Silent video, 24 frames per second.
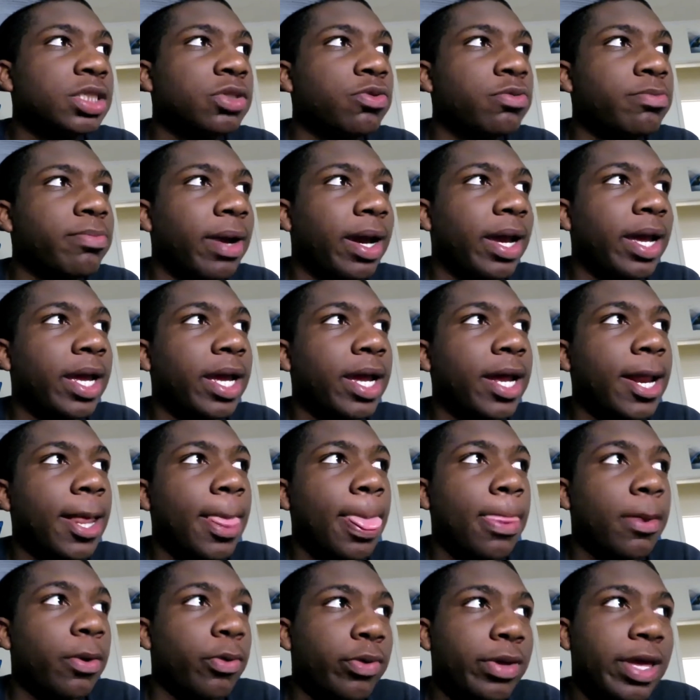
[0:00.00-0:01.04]
We might
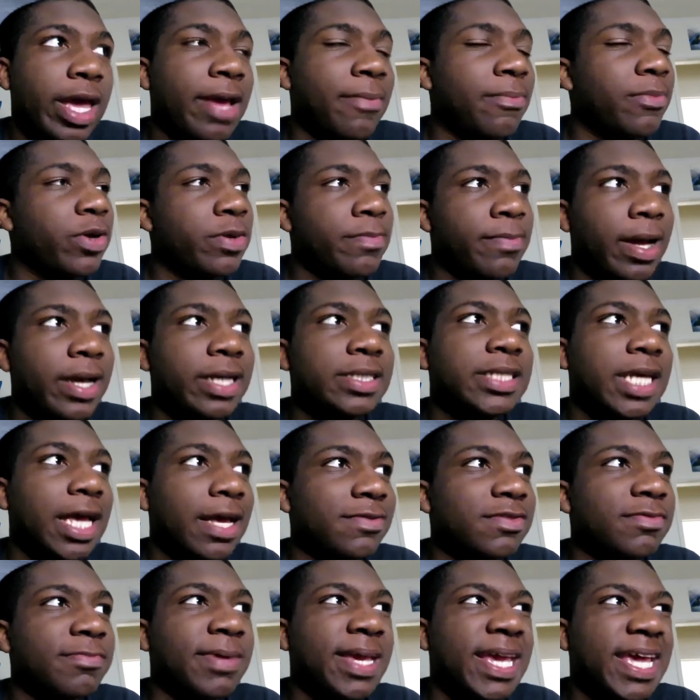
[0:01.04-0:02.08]
have
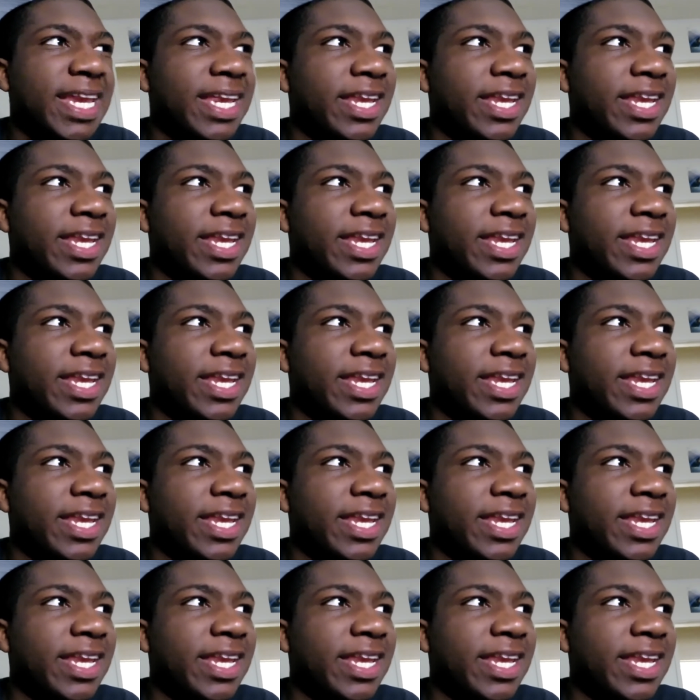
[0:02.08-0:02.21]
some heat